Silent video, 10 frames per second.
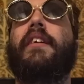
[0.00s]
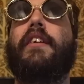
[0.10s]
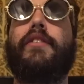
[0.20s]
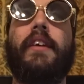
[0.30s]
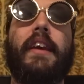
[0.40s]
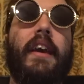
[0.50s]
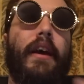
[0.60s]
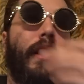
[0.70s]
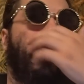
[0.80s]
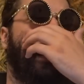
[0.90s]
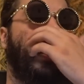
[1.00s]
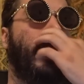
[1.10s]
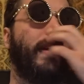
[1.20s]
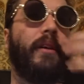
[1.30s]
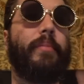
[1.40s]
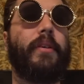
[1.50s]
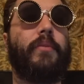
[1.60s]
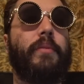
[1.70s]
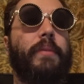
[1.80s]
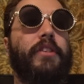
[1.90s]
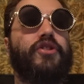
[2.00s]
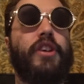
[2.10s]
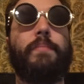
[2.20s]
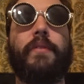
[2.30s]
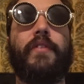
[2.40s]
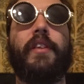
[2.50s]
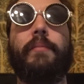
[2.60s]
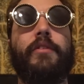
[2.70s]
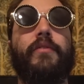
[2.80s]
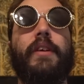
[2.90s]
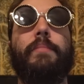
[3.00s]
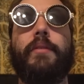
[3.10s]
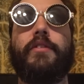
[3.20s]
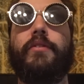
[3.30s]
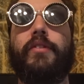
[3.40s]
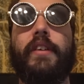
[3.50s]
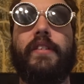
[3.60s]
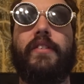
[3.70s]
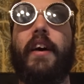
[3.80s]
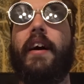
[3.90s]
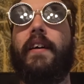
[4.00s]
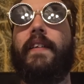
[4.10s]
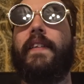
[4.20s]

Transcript: Cause like an audiobook would be cheaper for them to reproduce and sell.